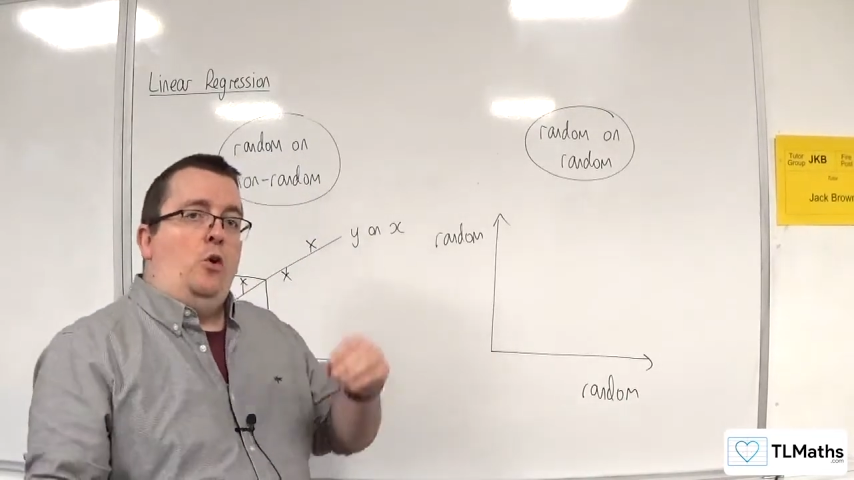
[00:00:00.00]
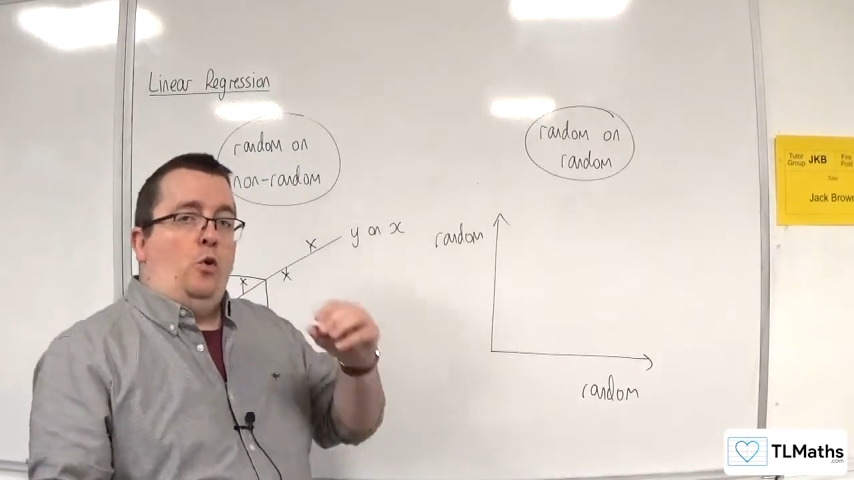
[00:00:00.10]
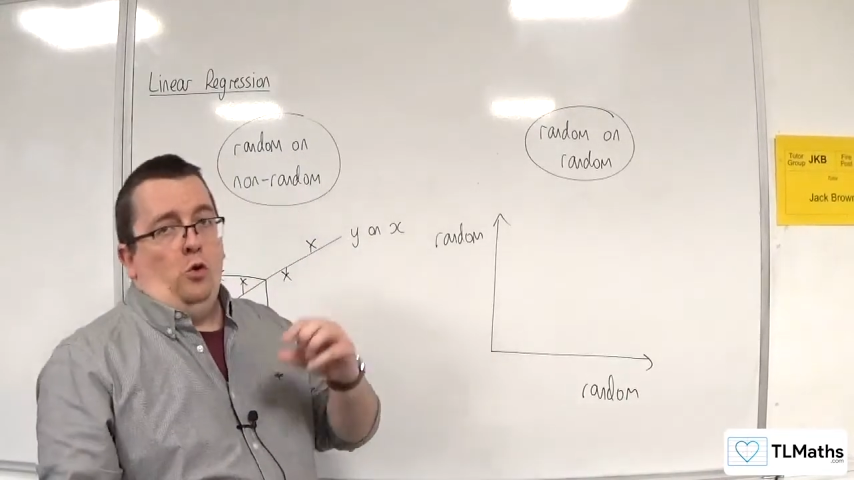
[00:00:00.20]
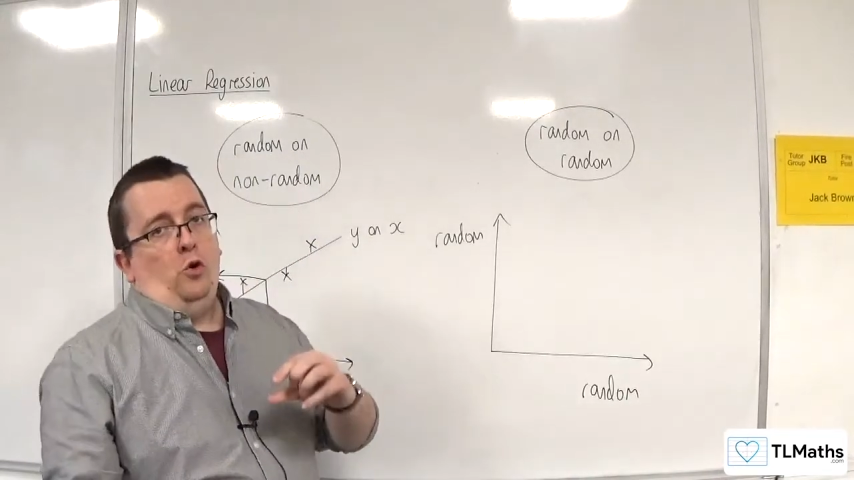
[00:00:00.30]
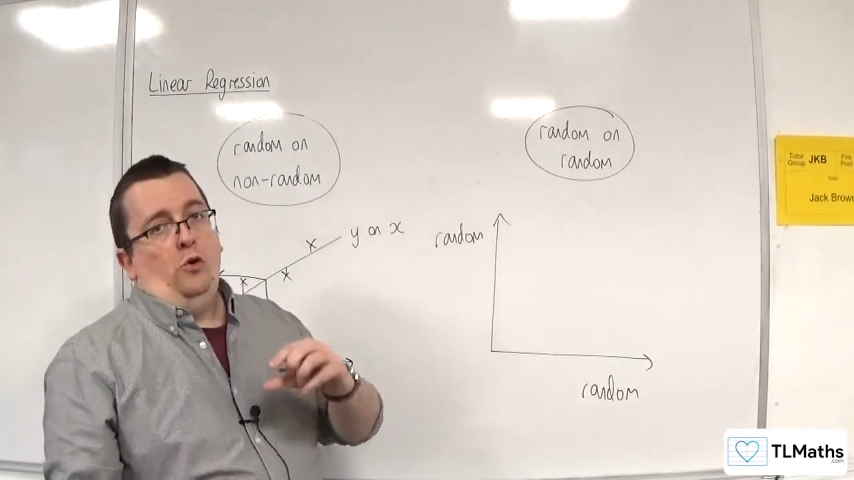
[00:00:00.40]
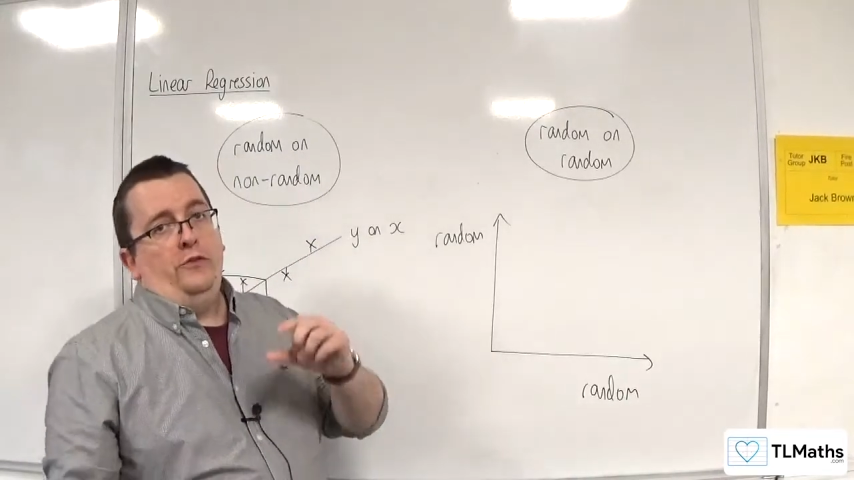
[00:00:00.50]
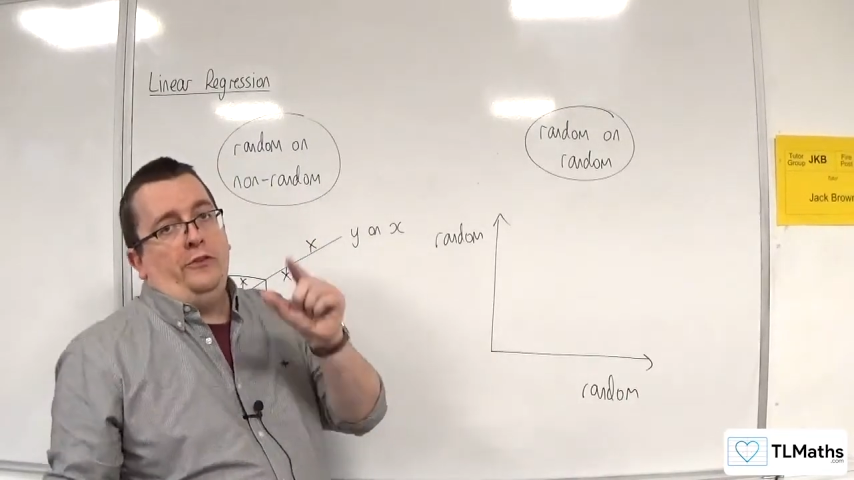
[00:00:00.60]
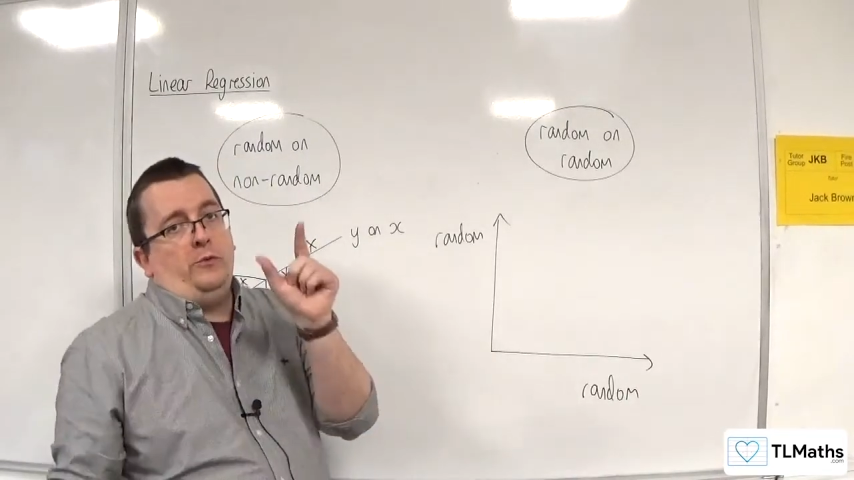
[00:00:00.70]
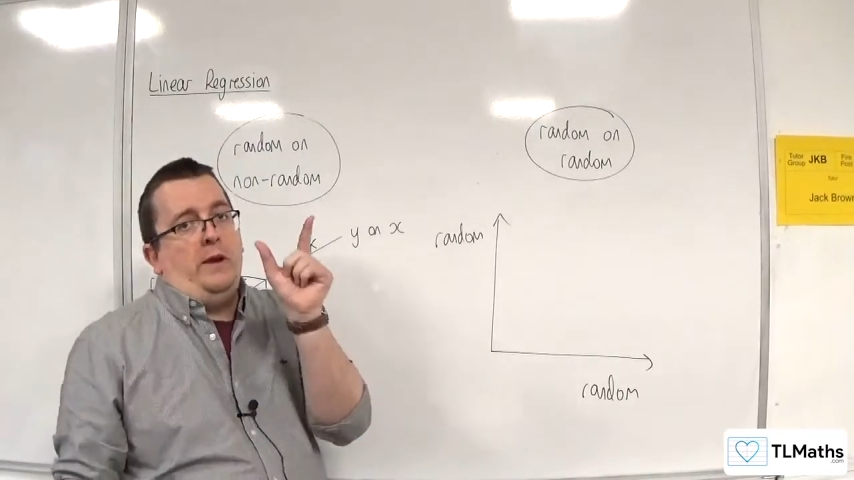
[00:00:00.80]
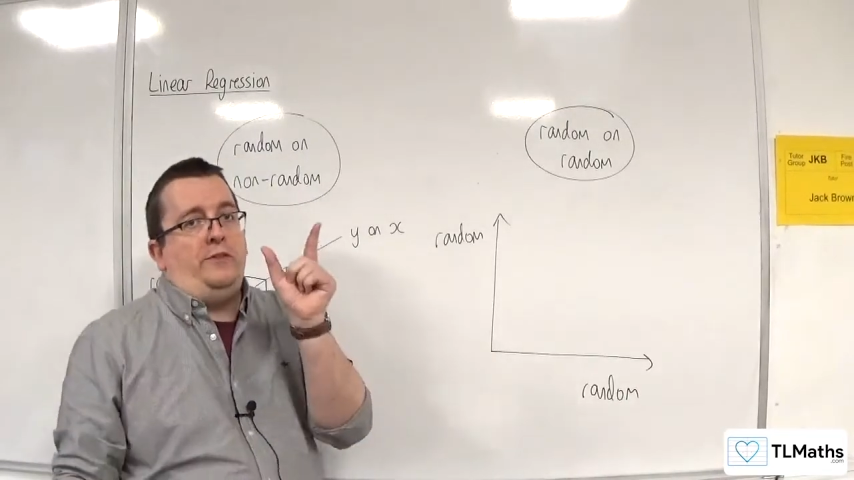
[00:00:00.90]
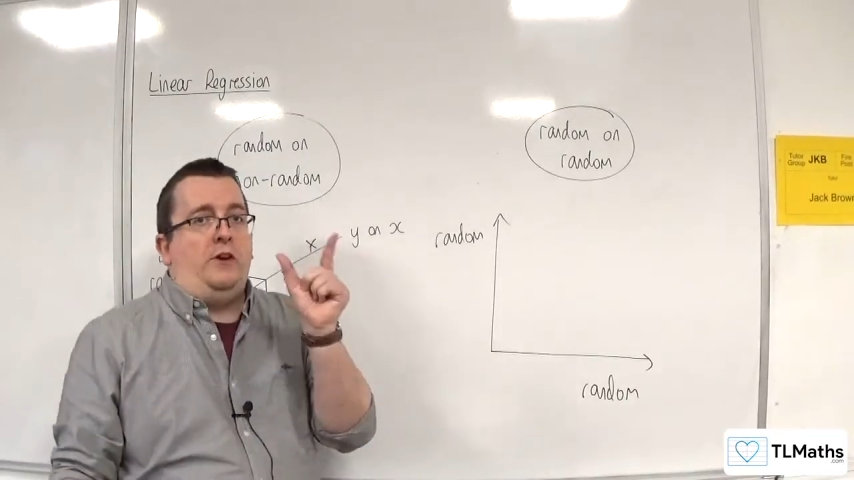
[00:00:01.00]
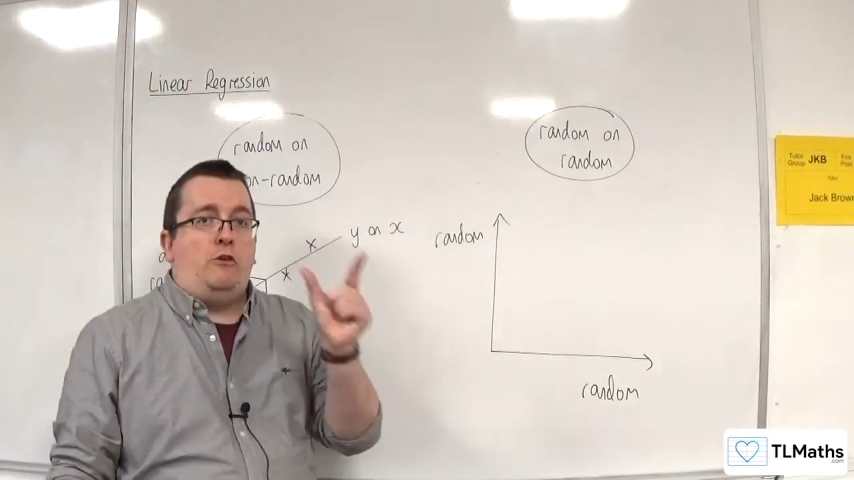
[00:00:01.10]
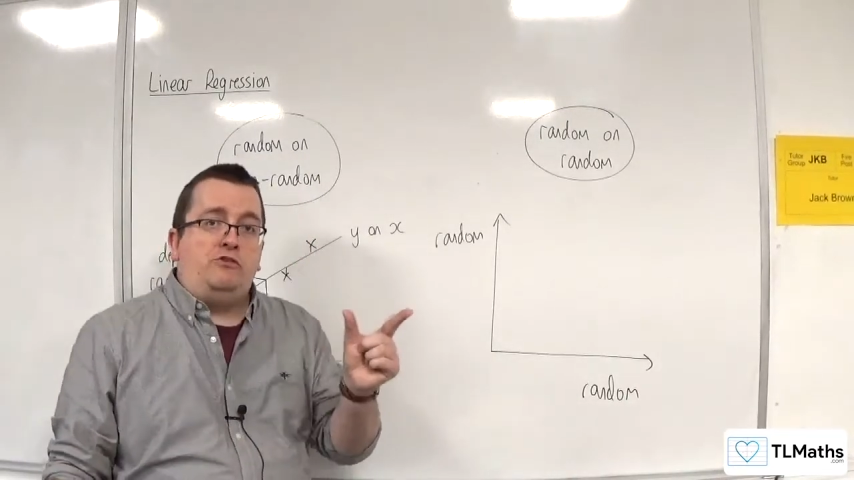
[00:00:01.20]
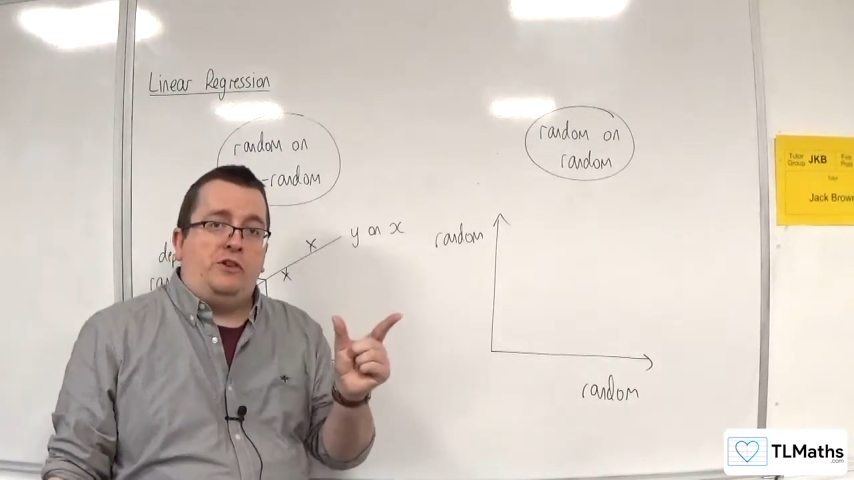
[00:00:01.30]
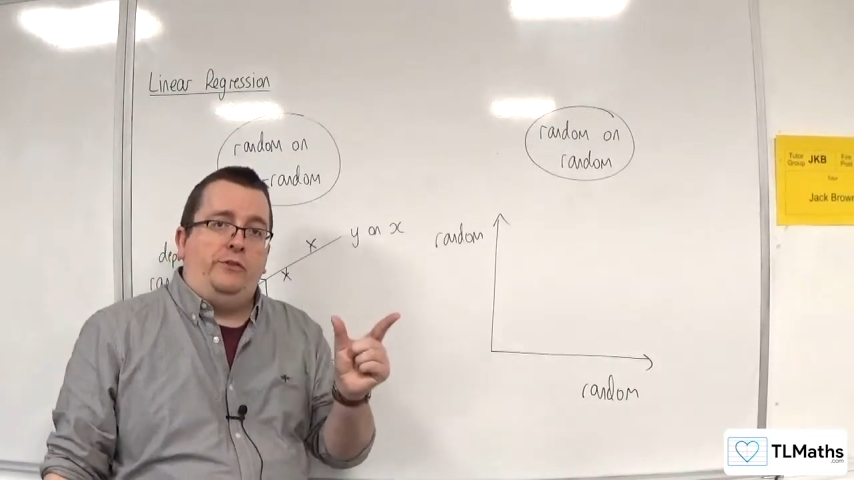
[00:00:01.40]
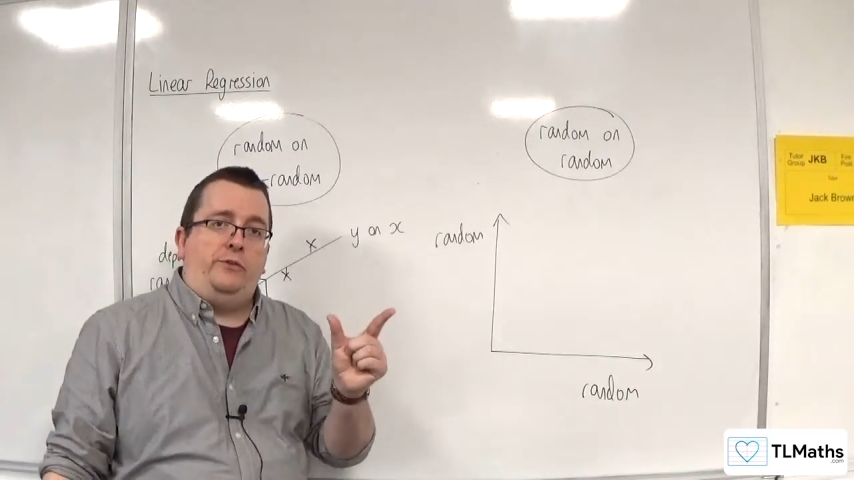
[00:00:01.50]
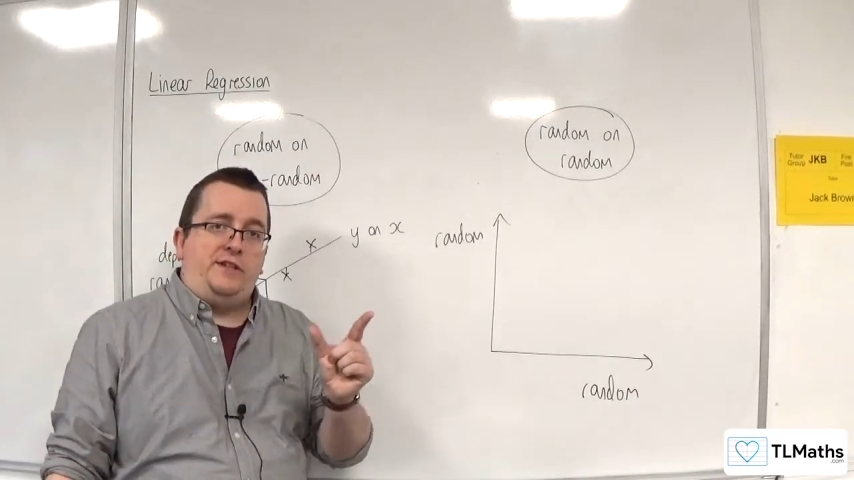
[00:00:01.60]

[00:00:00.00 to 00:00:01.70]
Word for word: or the squares of the horizontal